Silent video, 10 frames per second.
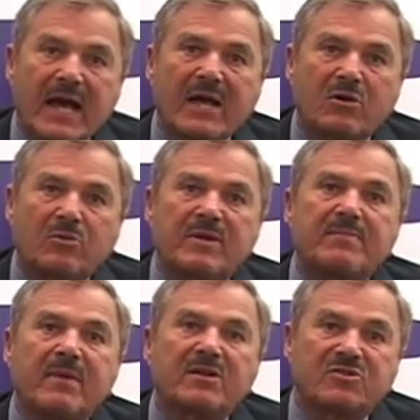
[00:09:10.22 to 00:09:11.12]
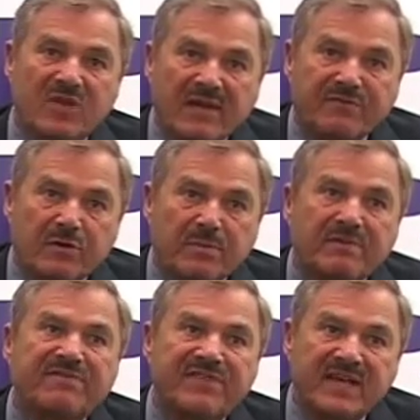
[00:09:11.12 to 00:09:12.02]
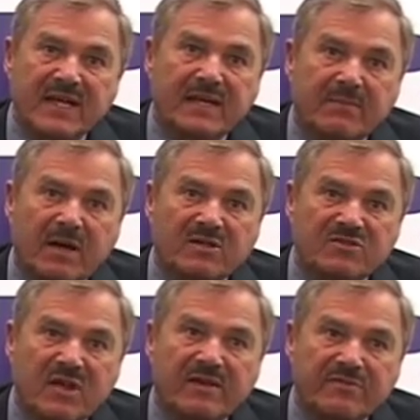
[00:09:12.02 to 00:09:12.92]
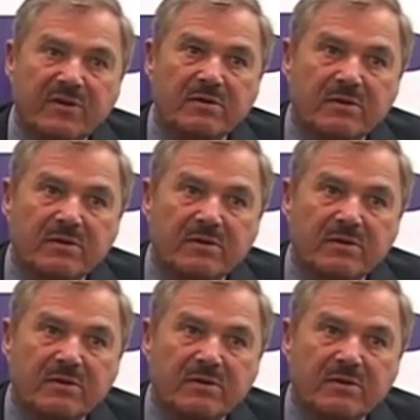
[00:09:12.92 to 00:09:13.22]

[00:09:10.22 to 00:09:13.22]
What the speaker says: not only much safer, but feeling much safer.